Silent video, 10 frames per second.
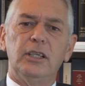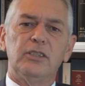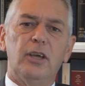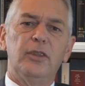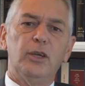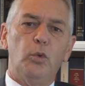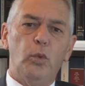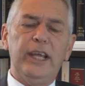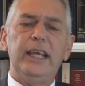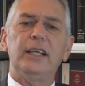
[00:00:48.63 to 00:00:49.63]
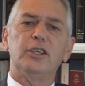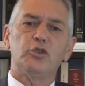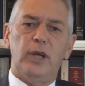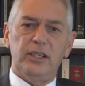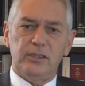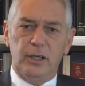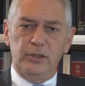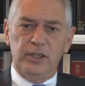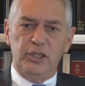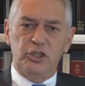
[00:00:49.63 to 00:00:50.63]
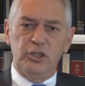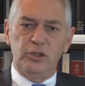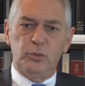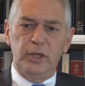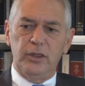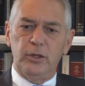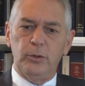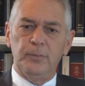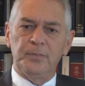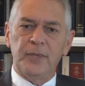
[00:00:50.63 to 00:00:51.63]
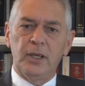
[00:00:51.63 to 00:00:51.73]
so that we can address those issues with you.